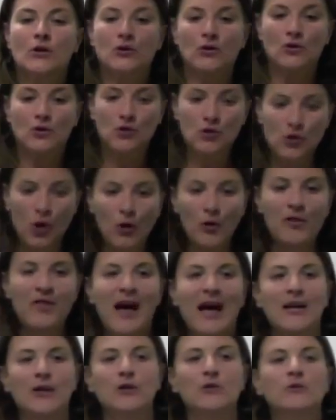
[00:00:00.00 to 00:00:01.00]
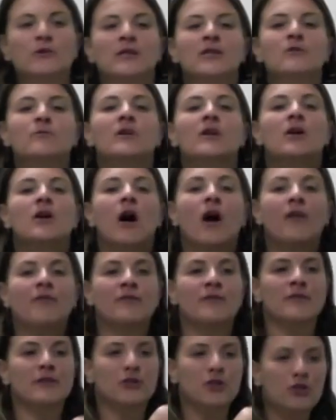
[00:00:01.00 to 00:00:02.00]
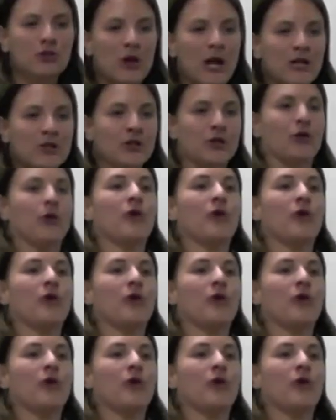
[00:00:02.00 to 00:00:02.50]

so that you can recover the treasure